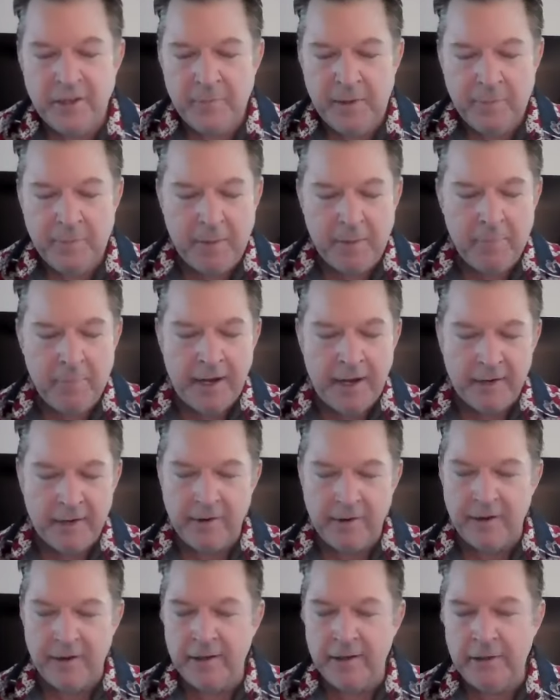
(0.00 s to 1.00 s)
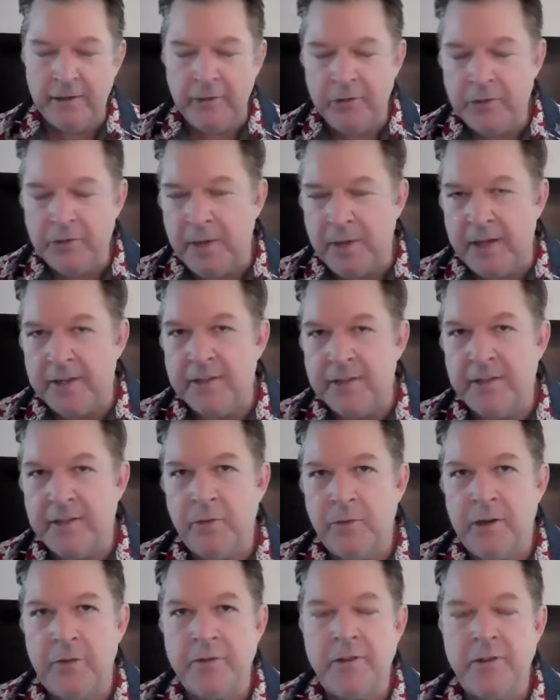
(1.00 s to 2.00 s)
I mean, my background includes
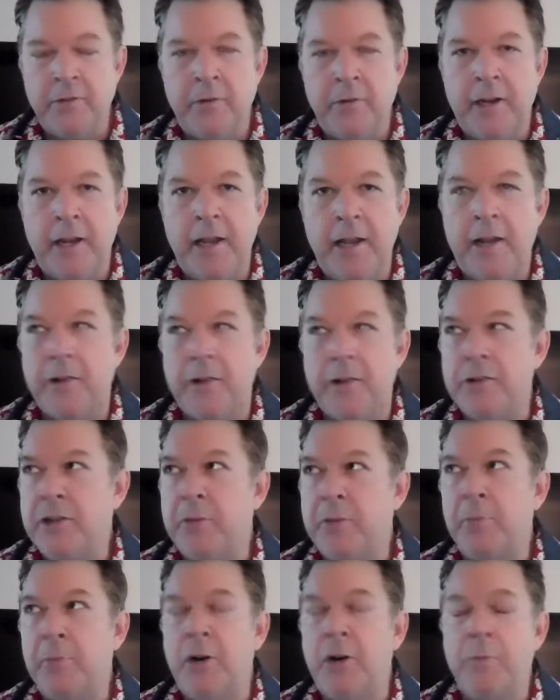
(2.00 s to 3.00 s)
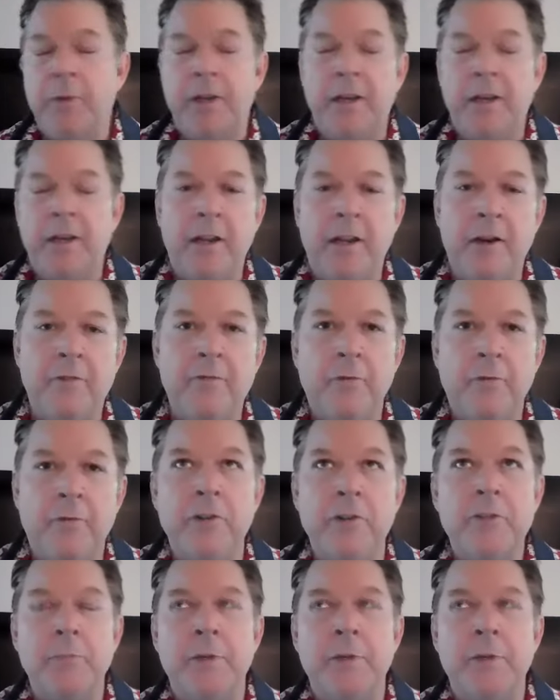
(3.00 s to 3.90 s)
medicine when I was in the radiology department in the Air Force.